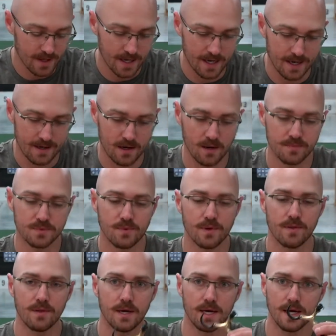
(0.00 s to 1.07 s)
and it comes
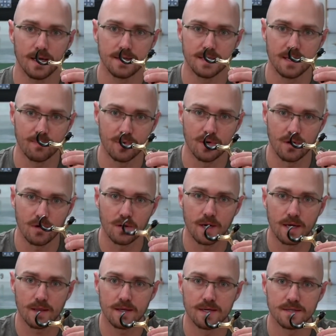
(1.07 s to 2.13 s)
with a deep hook
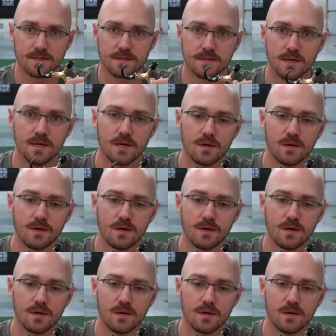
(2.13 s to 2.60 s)
like this,